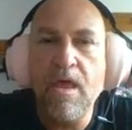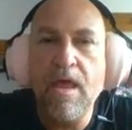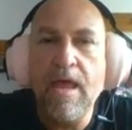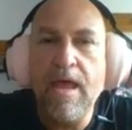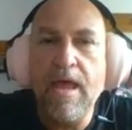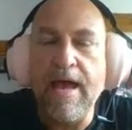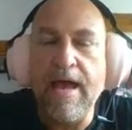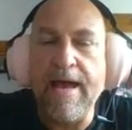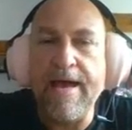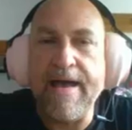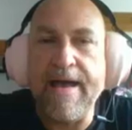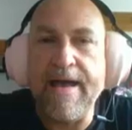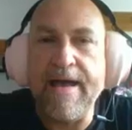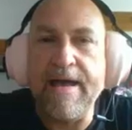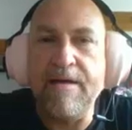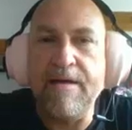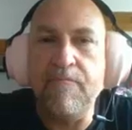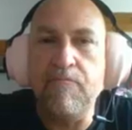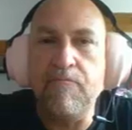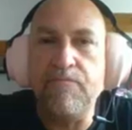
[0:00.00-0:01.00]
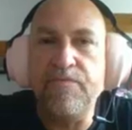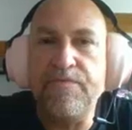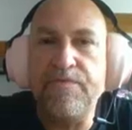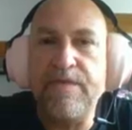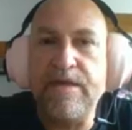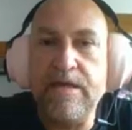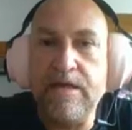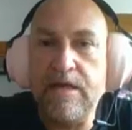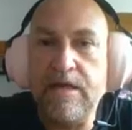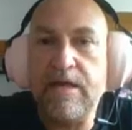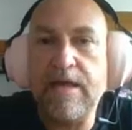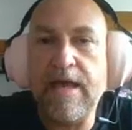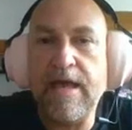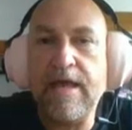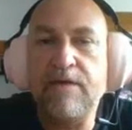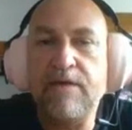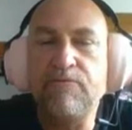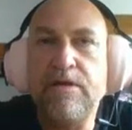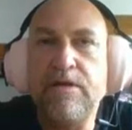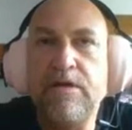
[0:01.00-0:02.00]
Um, they did okay,
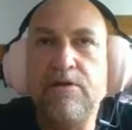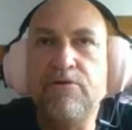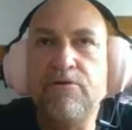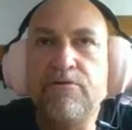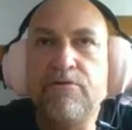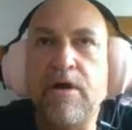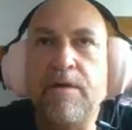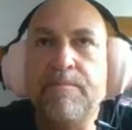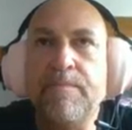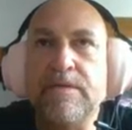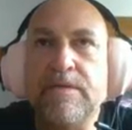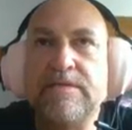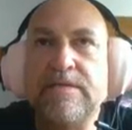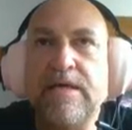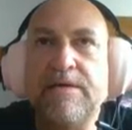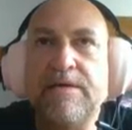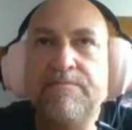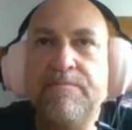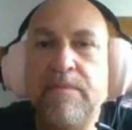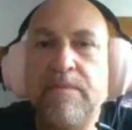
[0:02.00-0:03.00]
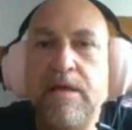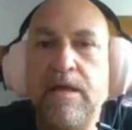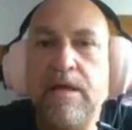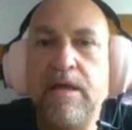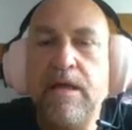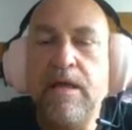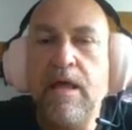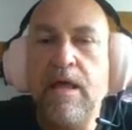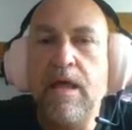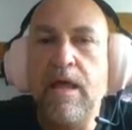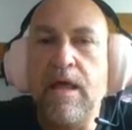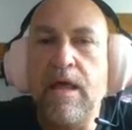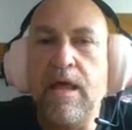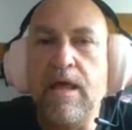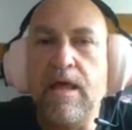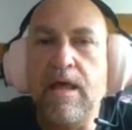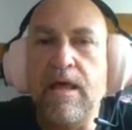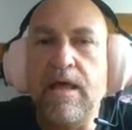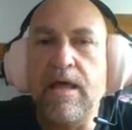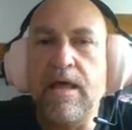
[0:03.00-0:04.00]
we did all right, but um,
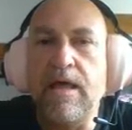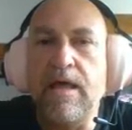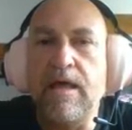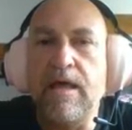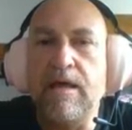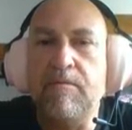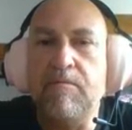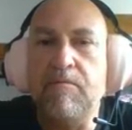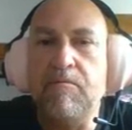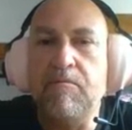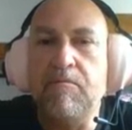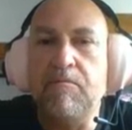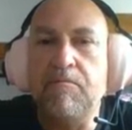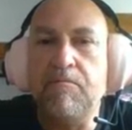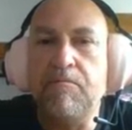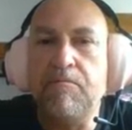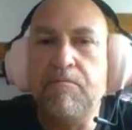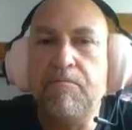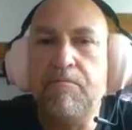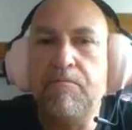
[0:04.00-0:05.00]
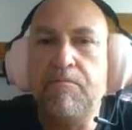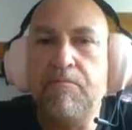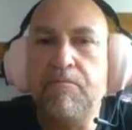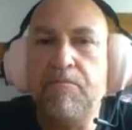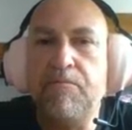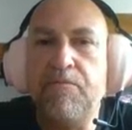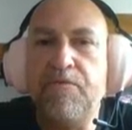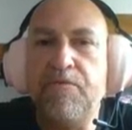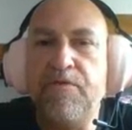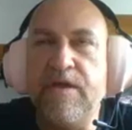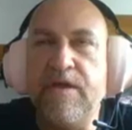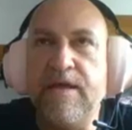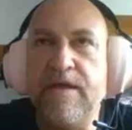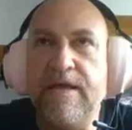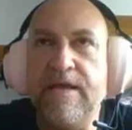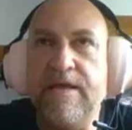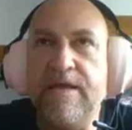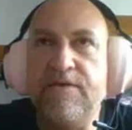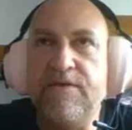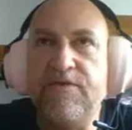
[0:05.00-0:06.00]
um,
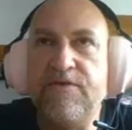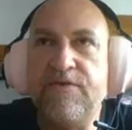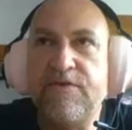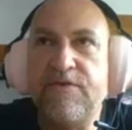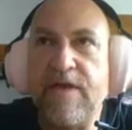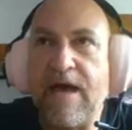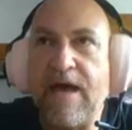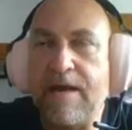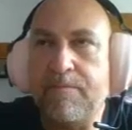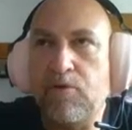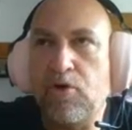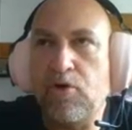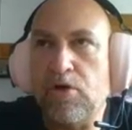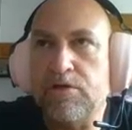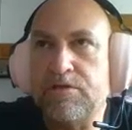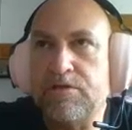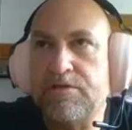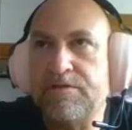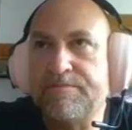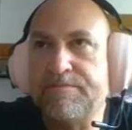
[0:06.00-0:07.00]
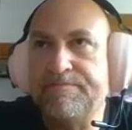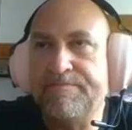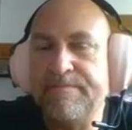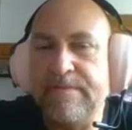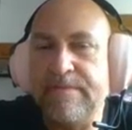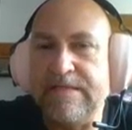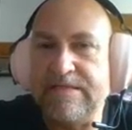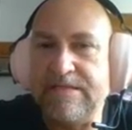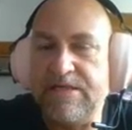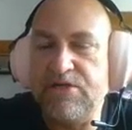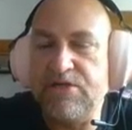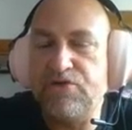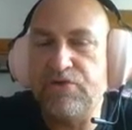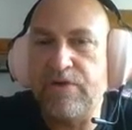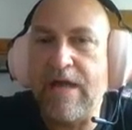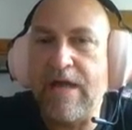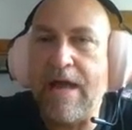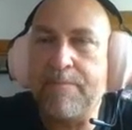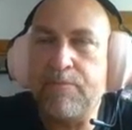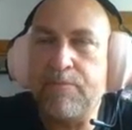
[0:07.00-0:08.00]
there's startup costs, there's initial
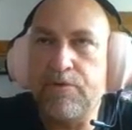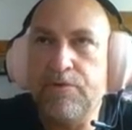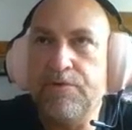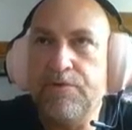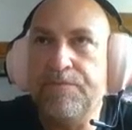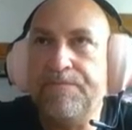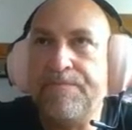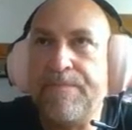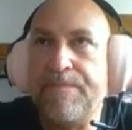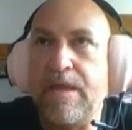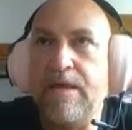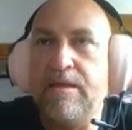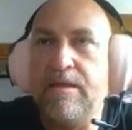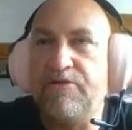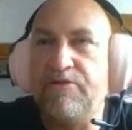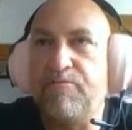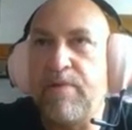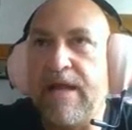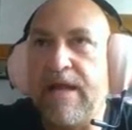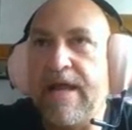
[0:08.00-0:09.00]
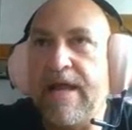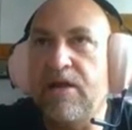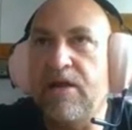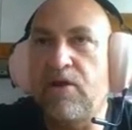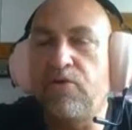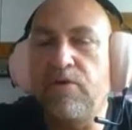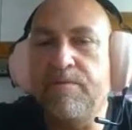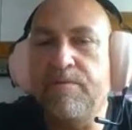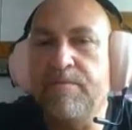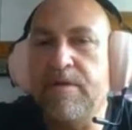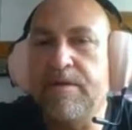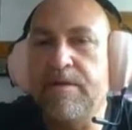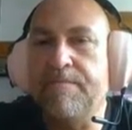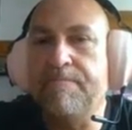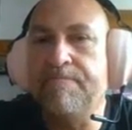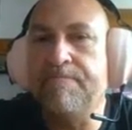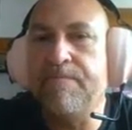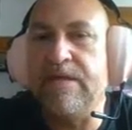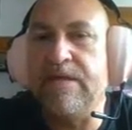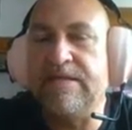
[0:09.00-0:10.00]
capital, there's plant equipment,
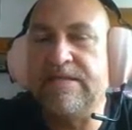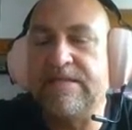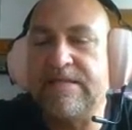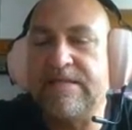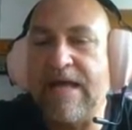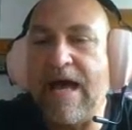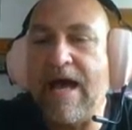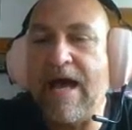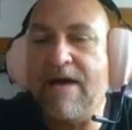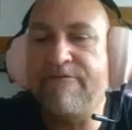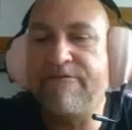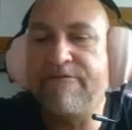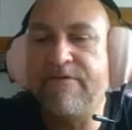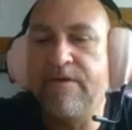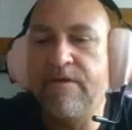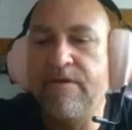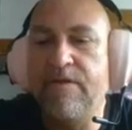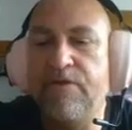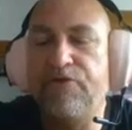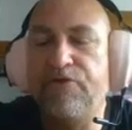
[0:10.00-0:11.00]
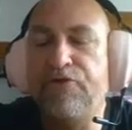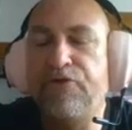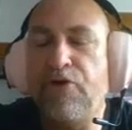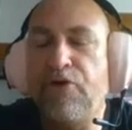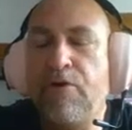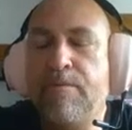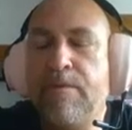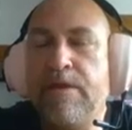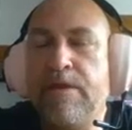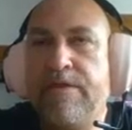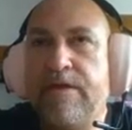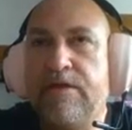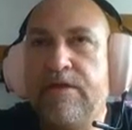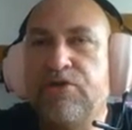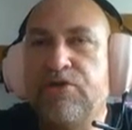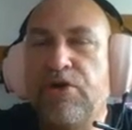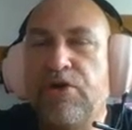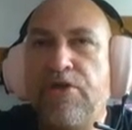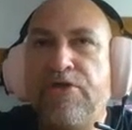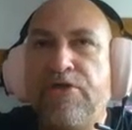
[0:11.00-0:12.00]
there's staff. There's so many things
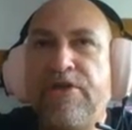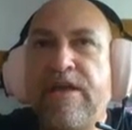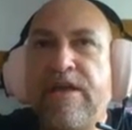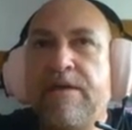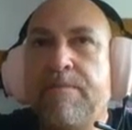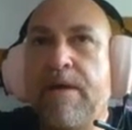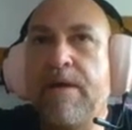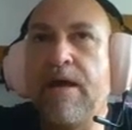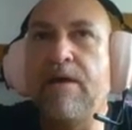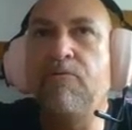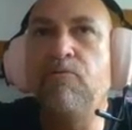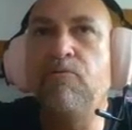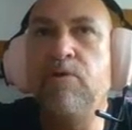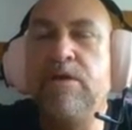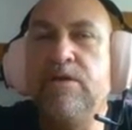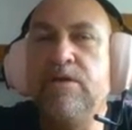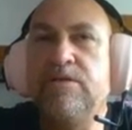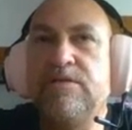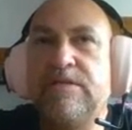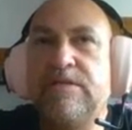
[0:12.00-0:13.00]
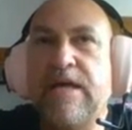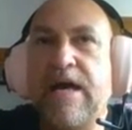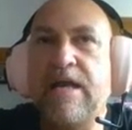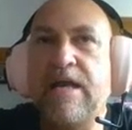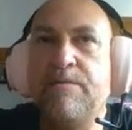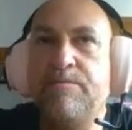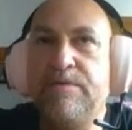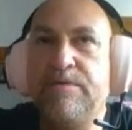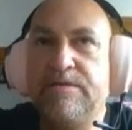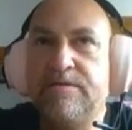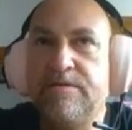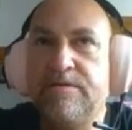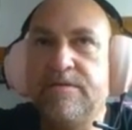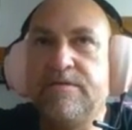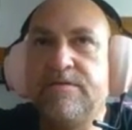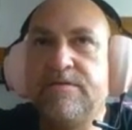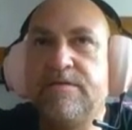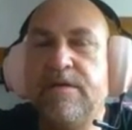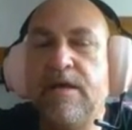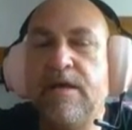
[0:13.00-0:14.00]
you have to think about when you start a
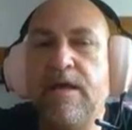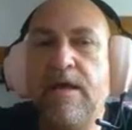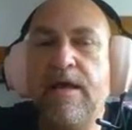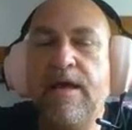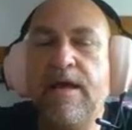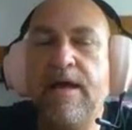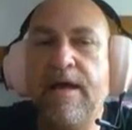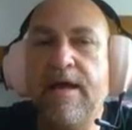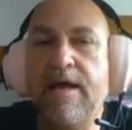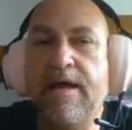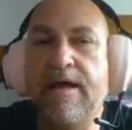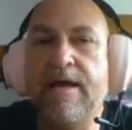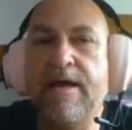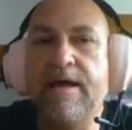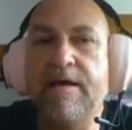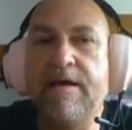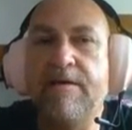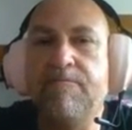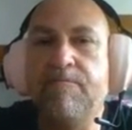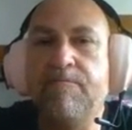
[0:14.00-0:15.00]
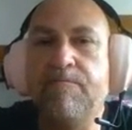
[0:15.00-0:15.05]
business. Um,